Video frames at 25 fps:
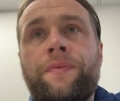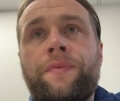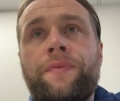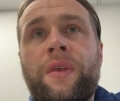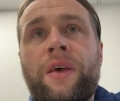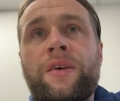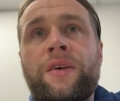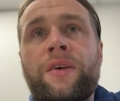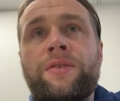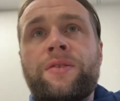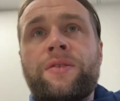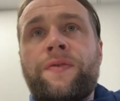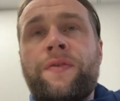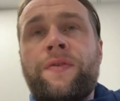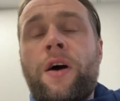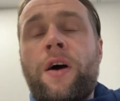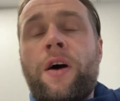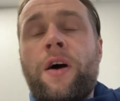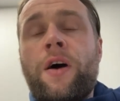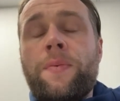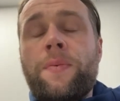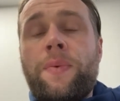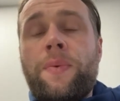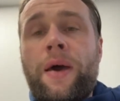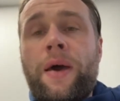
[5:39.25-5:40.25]
there's
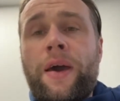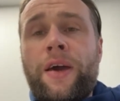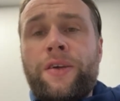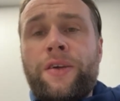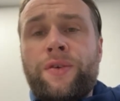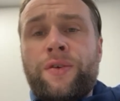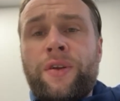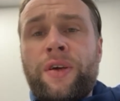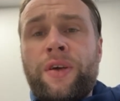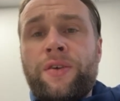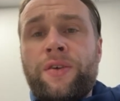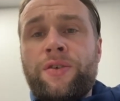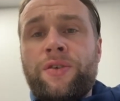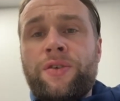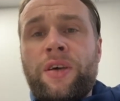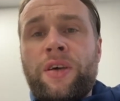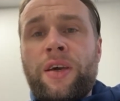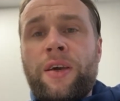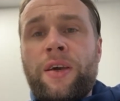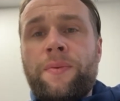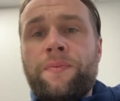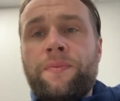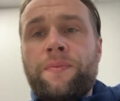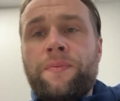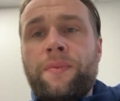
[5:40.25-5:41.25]
5 players on each
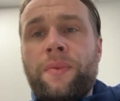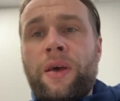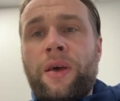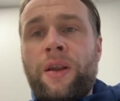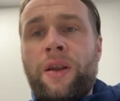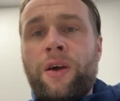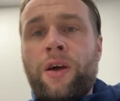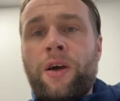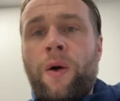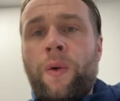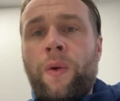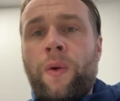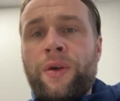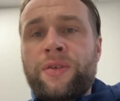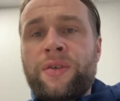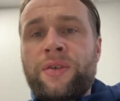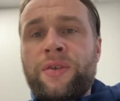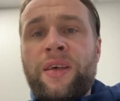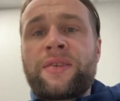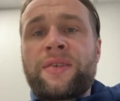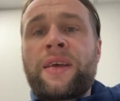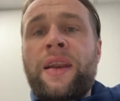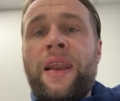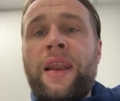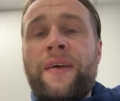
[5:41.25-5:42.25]
team and a goalie. So
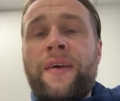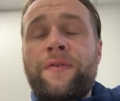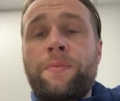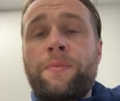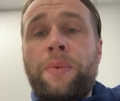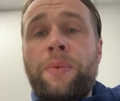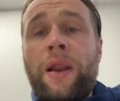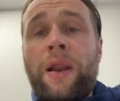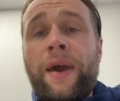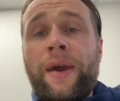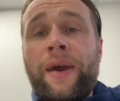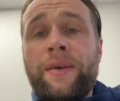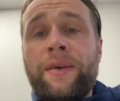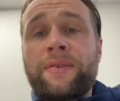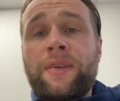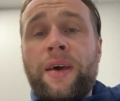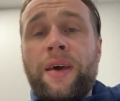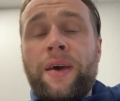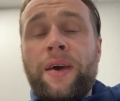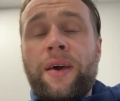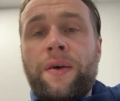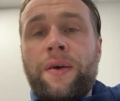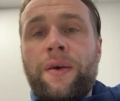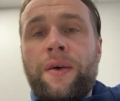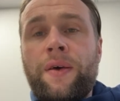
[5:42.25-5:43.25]
there's 11 players
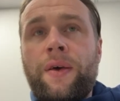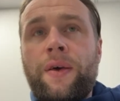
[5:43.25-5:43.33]
there.